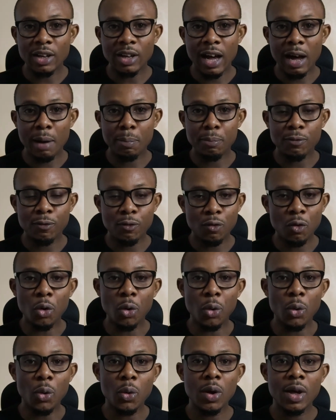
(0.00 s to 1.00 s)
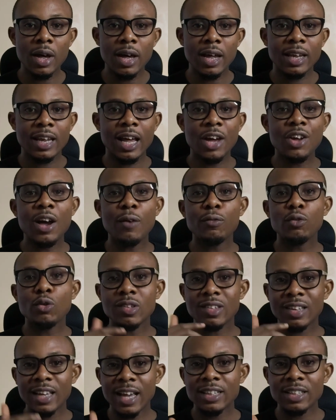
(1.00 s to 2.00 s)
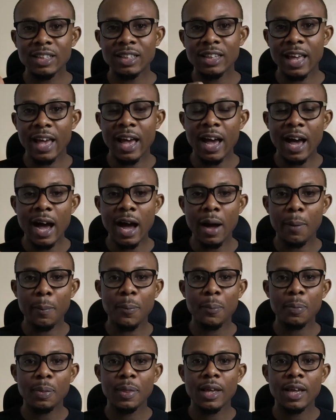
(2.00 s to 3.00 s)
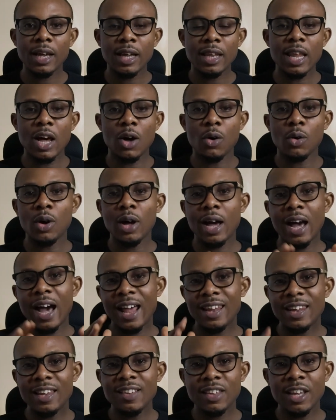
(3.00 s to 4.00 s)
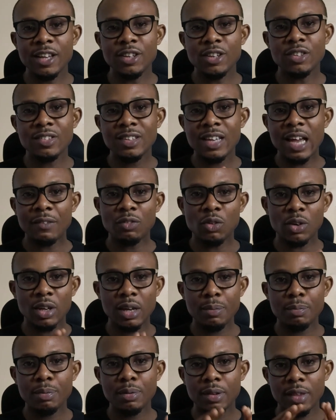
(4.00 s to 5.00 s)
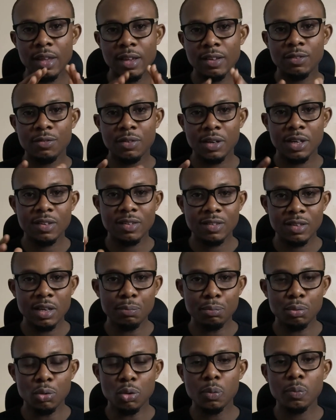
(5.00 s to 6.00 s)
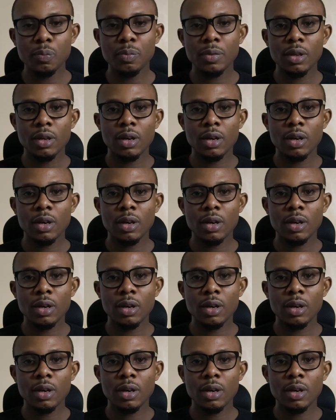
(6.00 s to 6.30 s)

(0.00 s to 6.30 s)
app flow. Now you have to sketch the app. Now at this stage, you still have to keep things very simple,